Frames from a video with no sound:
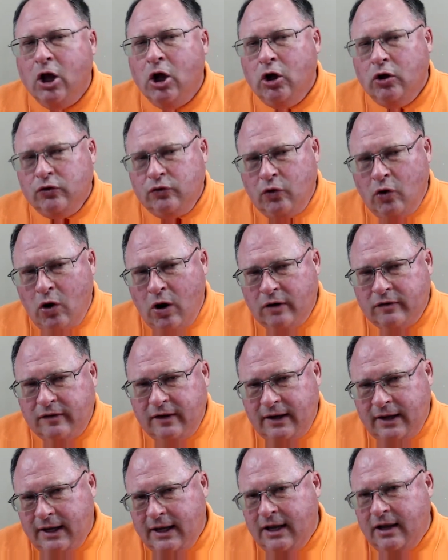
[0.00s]
Talk to
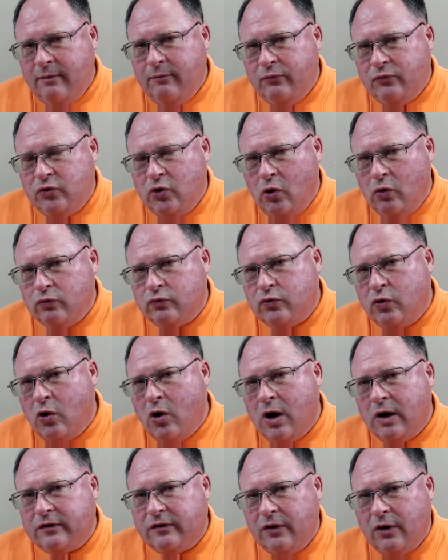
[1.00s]
him, don't
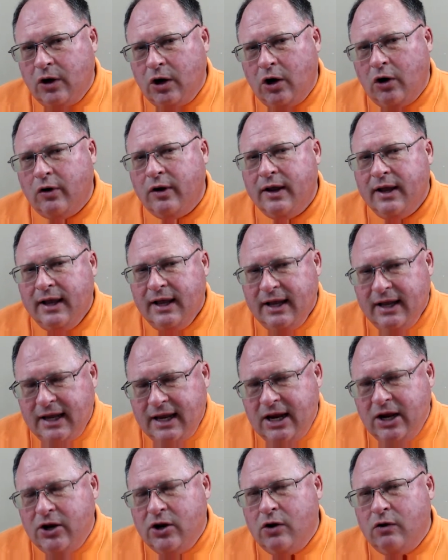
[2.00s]
talk to her. He
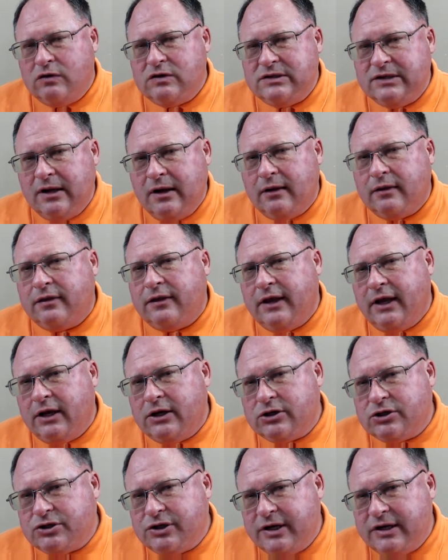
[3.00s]
knows nothing,
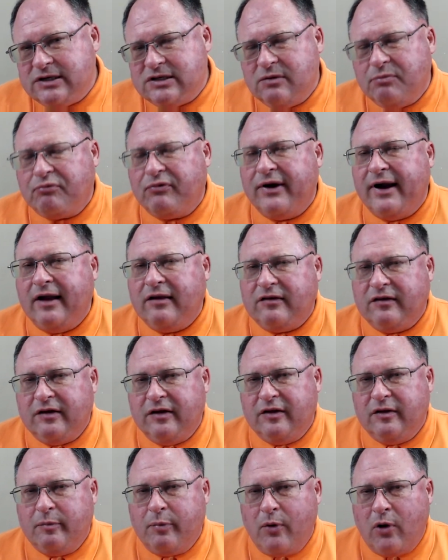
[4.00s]
she's the brains of the
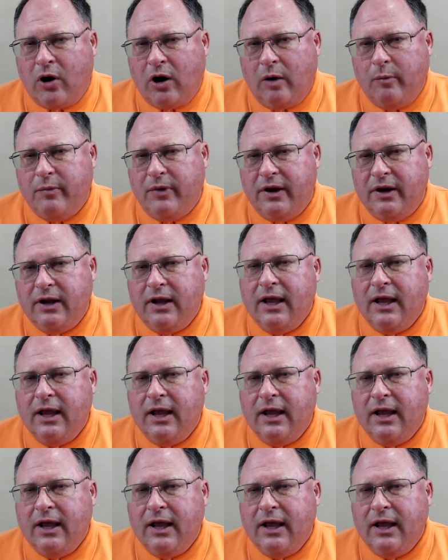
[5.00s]
department.